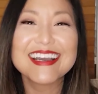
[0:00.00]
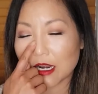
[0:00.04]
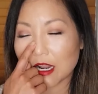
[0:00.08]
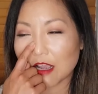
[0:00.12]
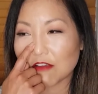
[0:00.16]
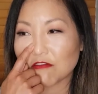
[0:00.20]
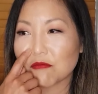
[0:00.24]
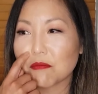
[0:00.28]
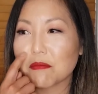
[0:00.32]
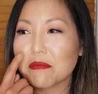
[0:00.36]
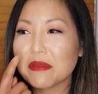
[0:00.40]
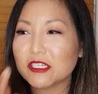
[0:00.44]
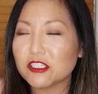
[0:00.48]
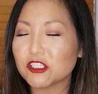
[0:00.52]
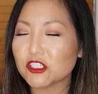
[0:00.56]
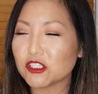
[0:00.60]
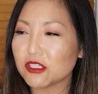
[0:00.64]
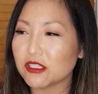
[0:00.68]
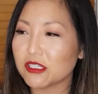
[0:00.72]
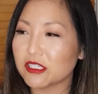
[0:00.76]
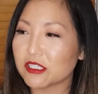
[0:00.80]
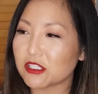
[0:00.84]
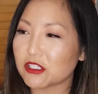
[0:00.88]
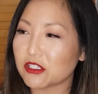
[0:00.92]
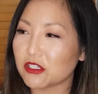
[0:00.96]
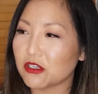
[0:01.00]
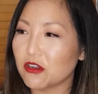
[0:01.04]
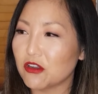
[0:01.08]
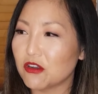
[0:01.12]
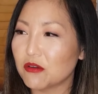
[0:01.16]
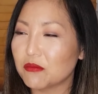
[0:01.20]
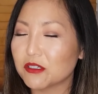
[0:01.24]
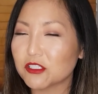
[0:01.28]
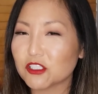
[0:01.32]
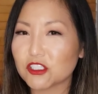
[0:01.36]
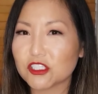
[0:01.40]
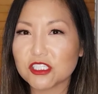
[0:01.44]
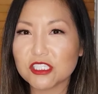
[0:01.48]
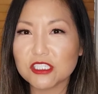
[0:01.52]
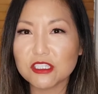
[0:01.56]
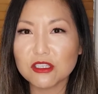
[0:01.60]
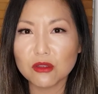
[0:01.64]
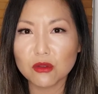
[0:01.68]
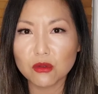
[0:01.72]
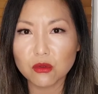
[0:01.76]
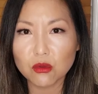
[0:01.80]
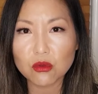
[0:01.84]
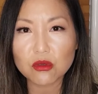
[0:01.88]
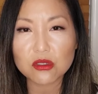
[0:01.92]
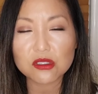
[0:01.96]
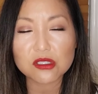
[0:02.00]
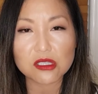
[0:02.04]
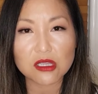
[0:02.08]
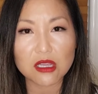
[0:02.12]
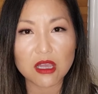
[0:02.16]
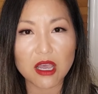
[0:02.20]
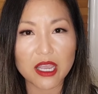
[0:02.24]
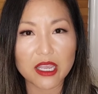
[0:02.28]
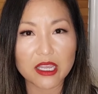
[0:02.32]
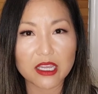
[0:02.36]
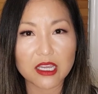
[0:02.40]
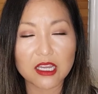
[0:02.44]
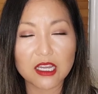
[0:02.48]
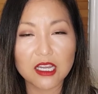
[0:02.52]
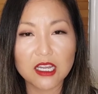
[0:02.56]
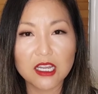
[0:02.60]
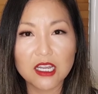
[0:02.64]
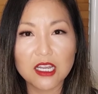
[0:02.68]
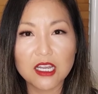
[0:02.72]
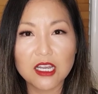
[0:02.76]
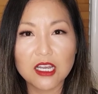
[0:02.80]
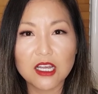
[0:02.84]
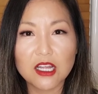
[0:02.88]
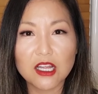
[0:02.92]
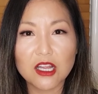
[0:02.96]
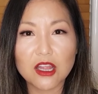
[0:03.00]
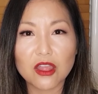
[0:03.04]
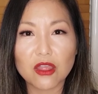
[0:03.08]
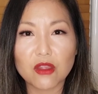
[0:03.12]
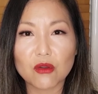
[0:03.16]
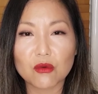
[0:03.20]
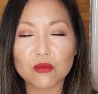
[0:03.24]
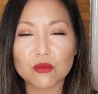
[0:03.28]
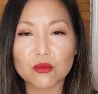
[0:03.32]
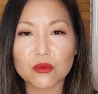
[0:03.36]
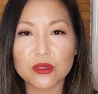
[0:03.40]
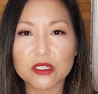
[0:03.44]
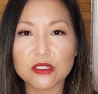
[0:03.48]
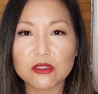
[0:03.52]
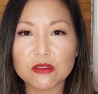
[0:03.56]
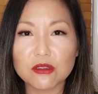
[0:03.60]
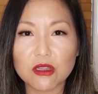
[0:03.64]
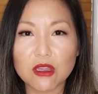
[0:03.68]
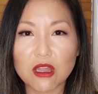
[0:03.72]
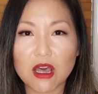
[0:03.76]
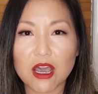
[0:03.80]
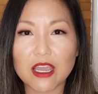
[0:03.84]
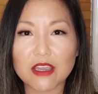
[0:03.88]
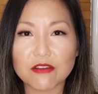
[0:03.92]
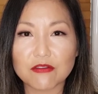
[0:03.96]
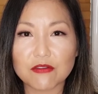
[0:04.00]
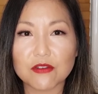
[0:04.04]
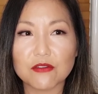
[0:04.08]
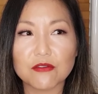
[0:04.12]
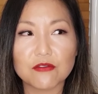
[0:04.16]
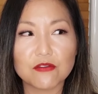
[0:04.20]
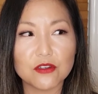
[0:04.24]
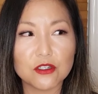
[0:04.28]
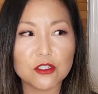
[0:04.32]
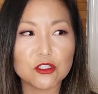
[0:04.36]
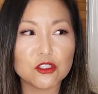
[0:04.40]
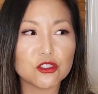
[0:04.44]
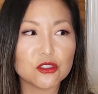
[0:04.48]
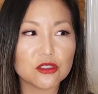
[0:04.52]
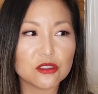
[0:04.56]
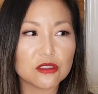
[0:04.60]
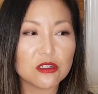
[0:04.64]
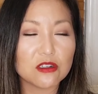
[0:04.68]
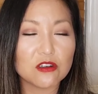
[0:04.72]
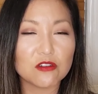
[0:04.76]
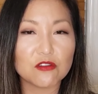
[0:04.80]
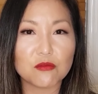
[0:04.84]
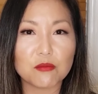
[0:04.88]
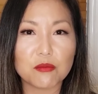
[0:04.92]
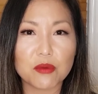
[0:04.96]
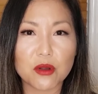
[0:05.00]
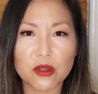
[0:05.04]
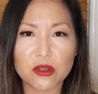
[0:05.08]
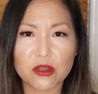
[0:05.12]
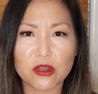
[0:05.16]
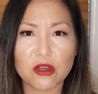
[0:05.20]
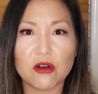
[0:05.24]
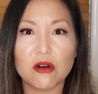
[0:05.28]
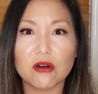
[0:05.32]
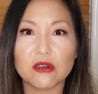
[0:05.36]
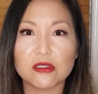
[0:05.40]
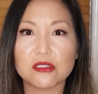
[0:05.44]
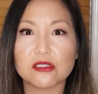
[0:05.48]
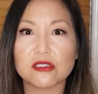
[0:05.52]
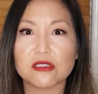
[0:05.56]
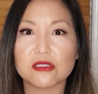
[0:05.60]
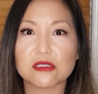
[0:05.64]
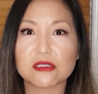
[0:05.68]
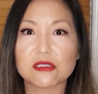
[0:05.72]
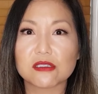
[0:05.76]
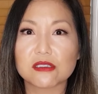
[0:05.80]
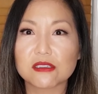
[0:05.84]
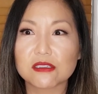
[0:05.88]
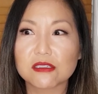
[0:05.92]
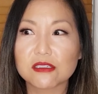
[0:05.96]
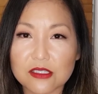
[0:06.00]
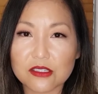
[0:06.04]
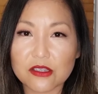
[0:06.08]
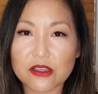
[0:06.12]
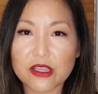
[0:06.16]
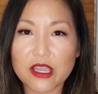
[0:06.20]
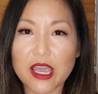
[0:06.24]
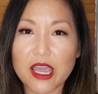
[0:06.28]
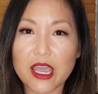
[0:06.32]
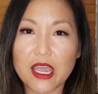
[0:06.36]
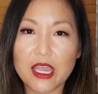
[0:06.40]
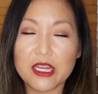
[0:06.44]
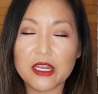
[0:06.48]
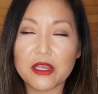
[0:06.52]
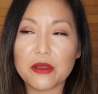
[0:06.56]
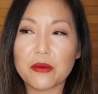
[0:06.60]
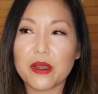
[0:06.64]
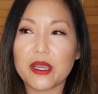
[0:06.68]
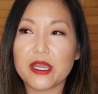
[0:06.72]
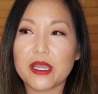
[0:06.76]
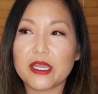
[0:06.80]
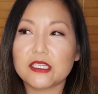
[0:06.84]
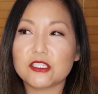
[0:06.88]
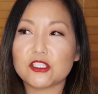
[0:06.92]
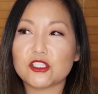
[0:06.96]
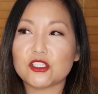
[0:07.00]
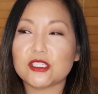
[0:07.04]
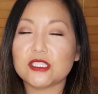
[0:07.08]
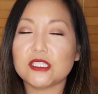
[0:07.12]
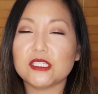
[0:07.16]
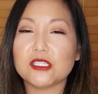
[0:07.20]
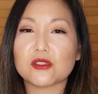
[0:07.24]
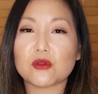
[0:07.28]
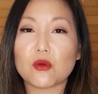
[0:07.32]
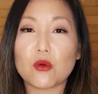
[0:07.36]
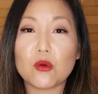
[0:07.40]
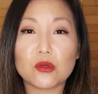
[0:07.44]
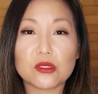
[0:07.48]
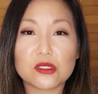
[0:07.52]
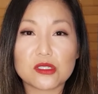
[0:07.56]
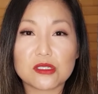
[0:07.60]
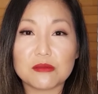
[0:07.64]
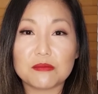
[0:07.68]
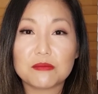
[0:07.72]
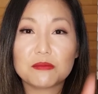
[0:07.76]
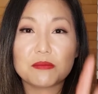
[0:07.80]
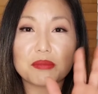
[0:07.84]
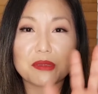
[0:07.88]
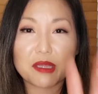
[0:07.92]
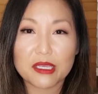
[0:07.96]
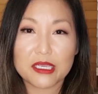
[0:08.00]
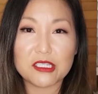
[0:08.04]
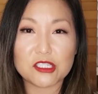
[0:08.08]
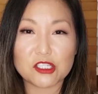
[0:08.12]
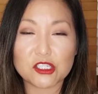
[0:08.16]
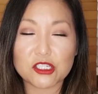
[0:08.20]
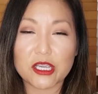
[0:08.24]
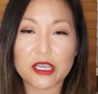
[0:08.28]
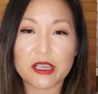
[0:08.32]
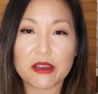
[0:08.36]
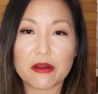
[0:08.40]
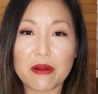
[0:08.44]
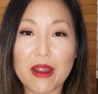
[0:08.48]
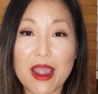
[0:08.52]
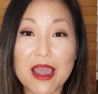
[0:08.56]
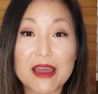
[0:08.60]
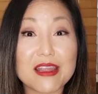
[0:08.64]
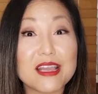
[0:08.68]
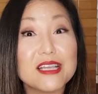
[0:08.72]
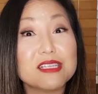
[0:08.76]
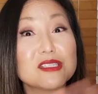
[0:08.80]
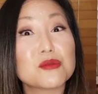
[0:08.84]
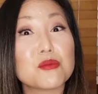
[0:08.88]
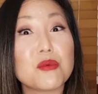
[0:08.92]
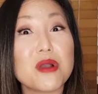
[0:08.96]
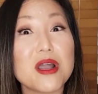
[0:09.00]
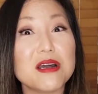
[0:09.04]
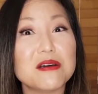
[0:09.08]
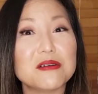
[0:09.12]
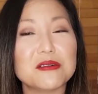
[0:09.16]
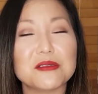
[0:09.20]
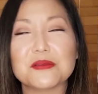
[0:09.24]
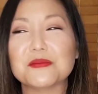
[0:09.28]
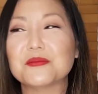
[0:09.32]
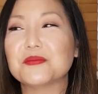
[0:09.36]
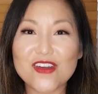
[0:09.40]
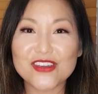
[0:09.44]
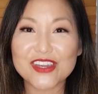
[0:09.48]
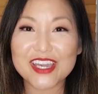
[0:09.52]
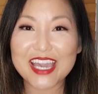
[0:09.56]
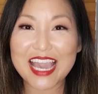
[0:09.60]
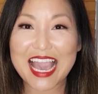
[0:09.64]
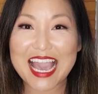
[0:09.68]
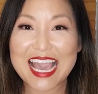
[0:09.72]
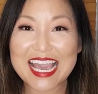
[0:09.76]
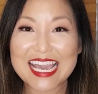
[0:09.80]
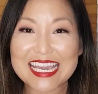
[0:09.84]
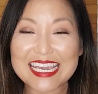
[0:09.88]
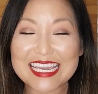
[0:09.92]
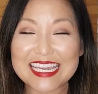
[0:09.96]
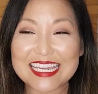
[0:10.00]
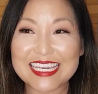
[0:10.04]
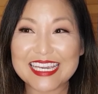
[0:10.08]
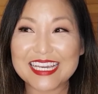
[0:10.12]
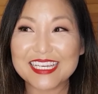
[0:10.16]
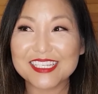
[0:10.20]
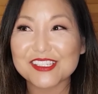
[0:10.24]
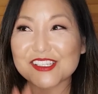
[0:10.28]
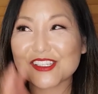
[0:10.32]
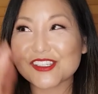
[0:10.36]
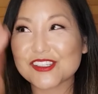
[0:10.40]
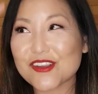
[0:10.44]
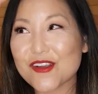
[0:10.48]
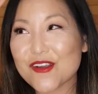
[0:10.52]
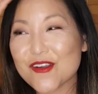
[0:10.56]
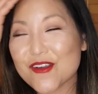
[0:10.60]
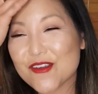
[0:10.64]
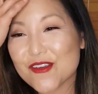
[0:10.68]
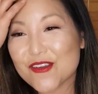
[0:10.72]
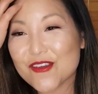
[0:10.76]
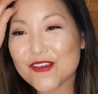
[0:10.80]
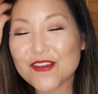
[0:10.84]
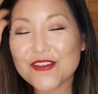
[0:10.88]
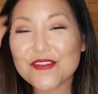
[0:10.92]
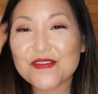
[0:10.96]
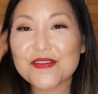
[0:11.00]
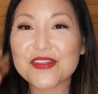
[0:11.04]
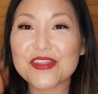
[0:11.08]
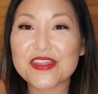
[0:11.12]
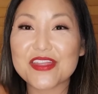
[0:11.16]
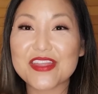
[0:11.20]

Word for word: and I've mentioned this to her, but she looks like the real life version of Pocahontas. So yeah, anyway, she's awesome. Please check her out as well. Okay, so